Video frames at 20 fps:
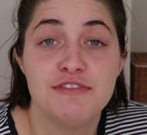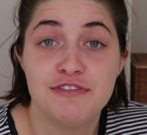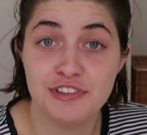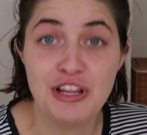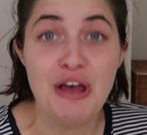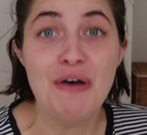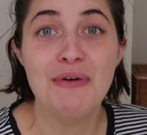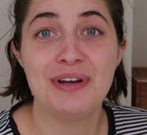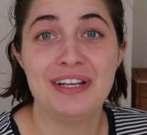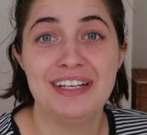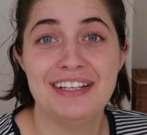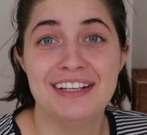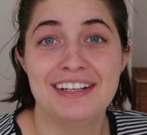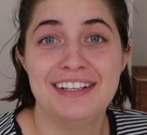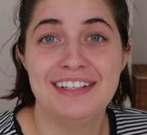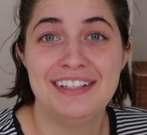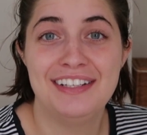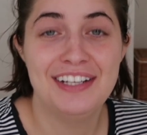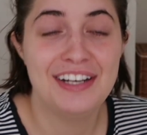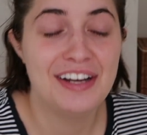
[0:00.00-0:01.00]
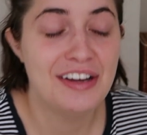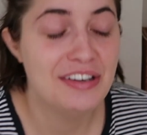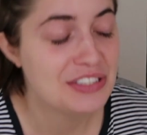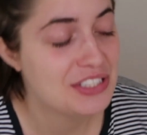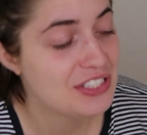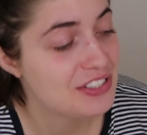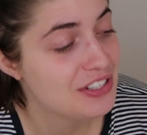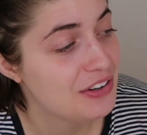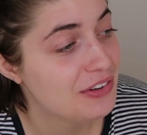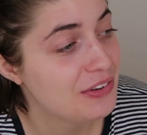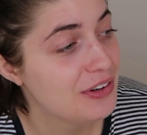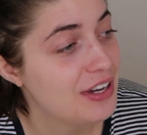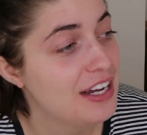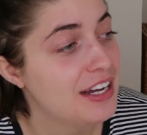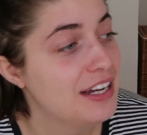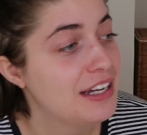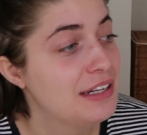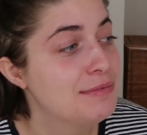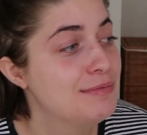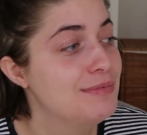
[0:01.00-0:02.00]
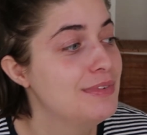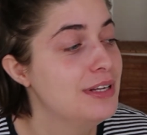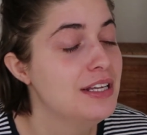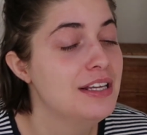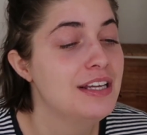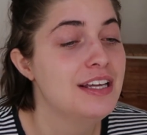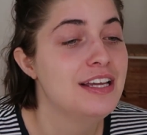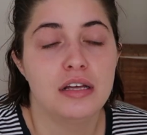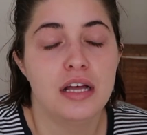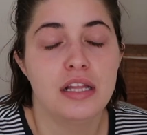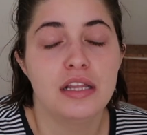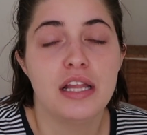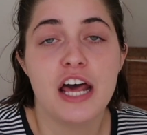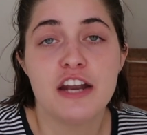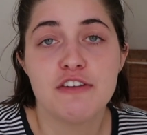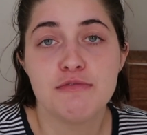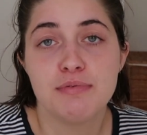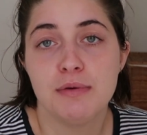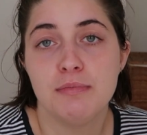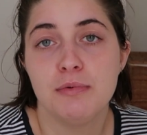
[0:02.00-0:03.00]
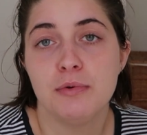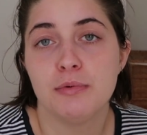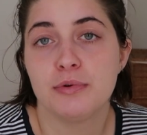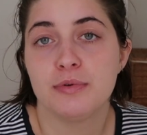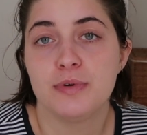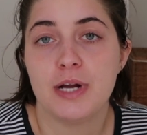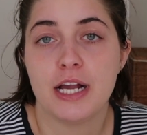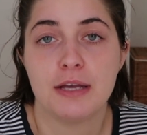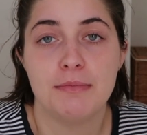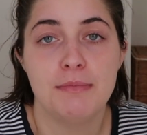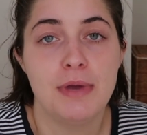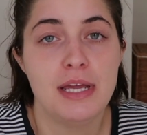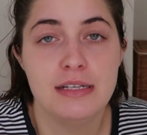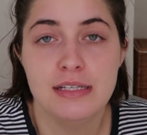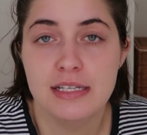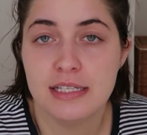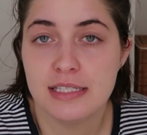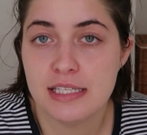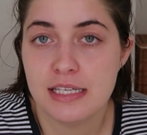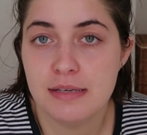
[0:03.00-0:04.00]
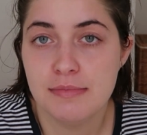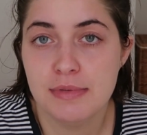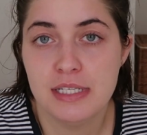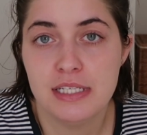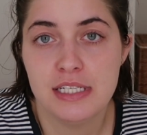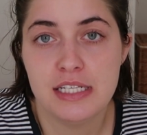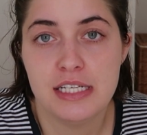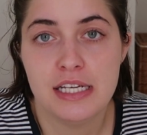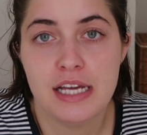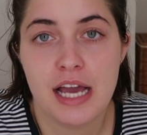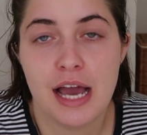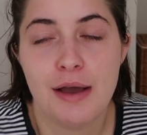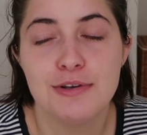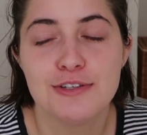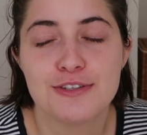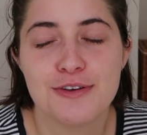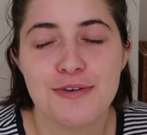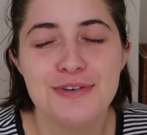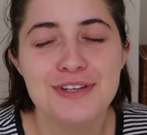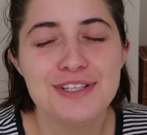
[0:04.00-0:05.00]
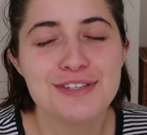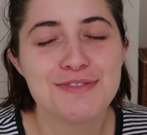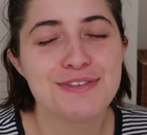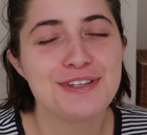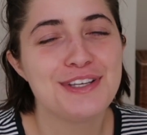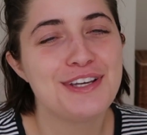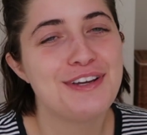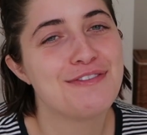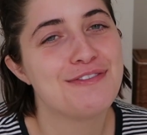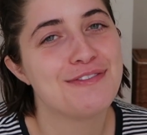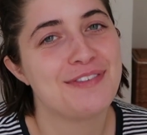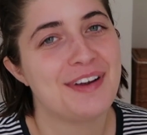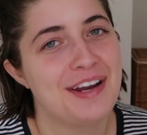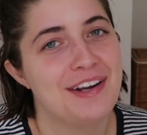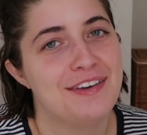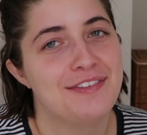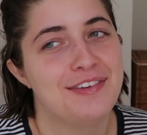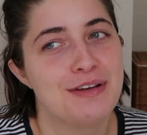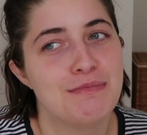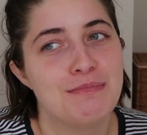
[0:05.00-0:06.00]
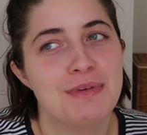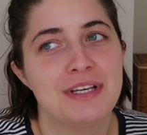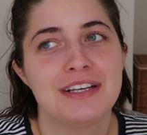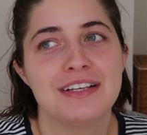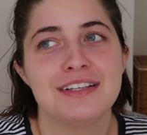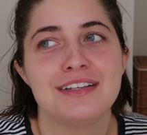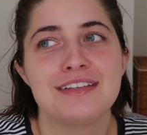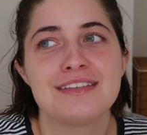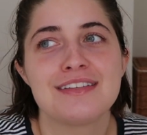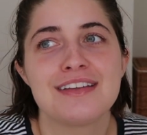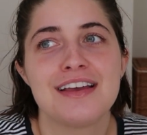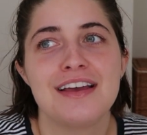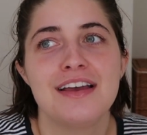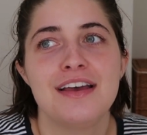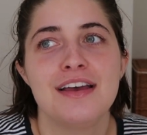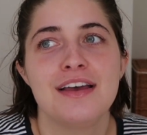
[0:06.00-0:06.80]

flowing, you know. So a lot of people were recommending CBD. I was always really afraid of it, because